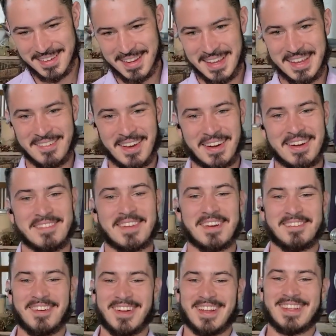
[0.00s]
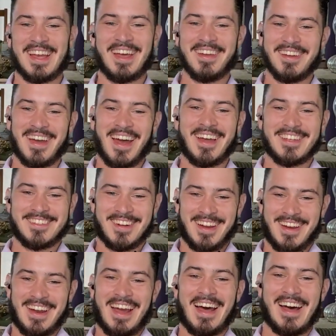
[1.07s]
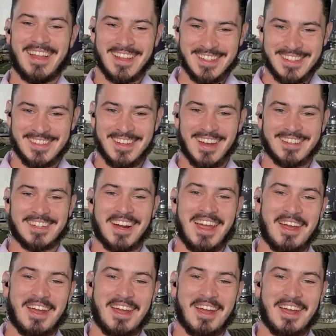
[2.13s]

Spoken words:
Damn, I don't even know if I want to tell you guys right now. You guys are